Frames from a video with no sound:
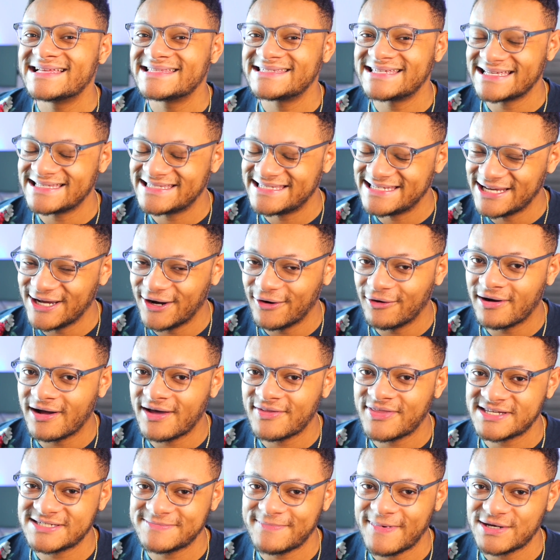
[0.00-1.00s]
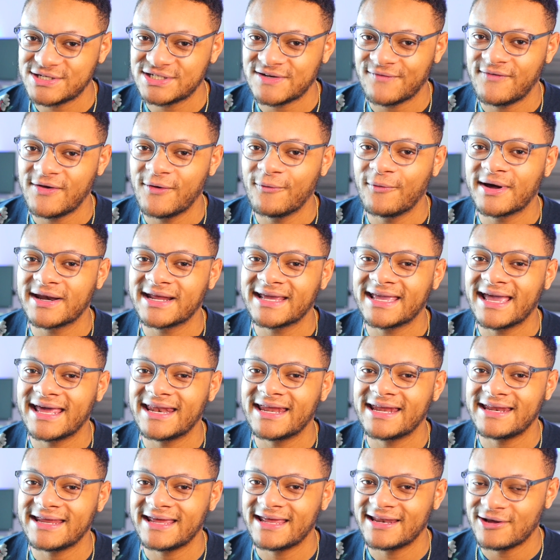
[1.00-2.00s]
to deal with, especially if you want to get
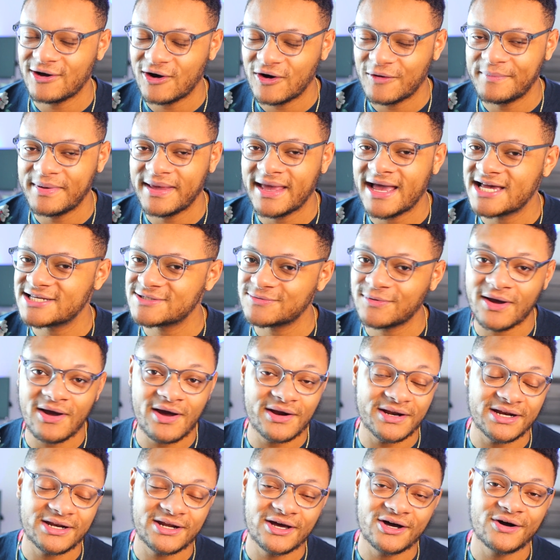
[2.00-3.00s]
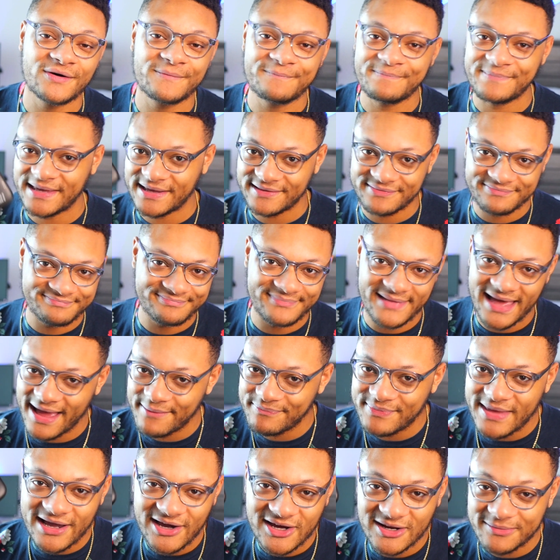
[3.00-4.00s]
it in OBS. We already know that
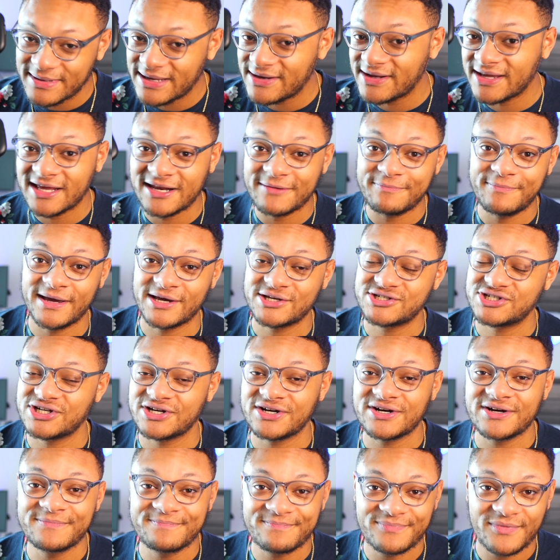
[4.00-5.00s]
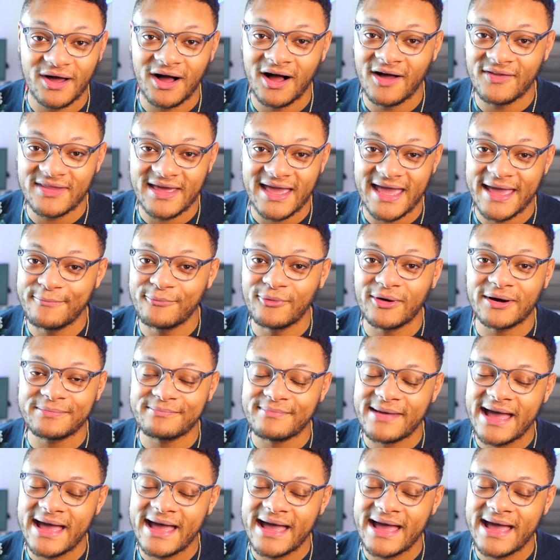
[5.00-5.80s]
I'm not going to be able to get a picture on the M1